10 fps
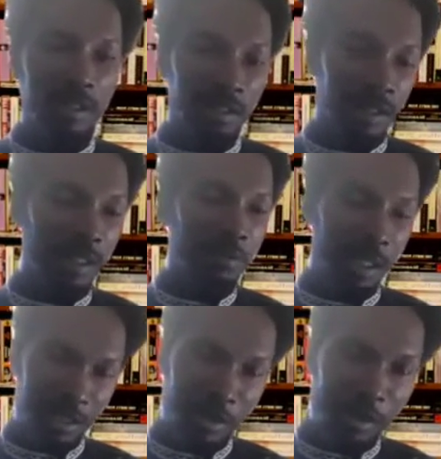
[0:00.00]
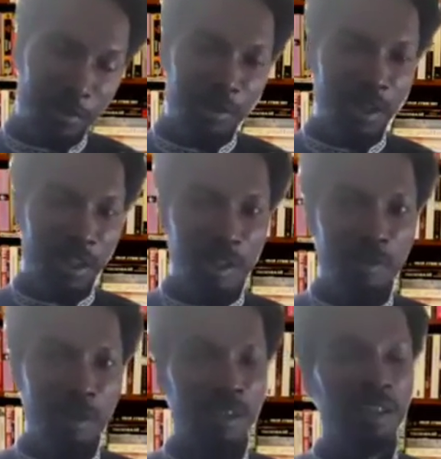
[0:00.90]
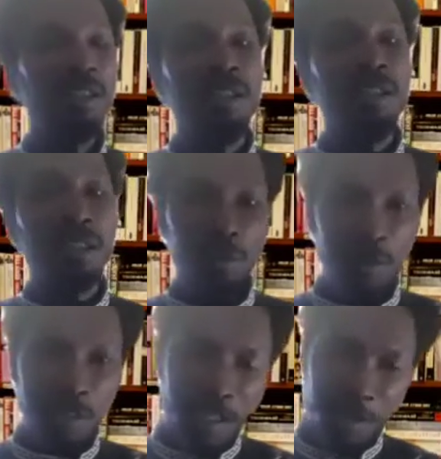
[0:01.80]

He said, yes, we can send an official email. Then we sent the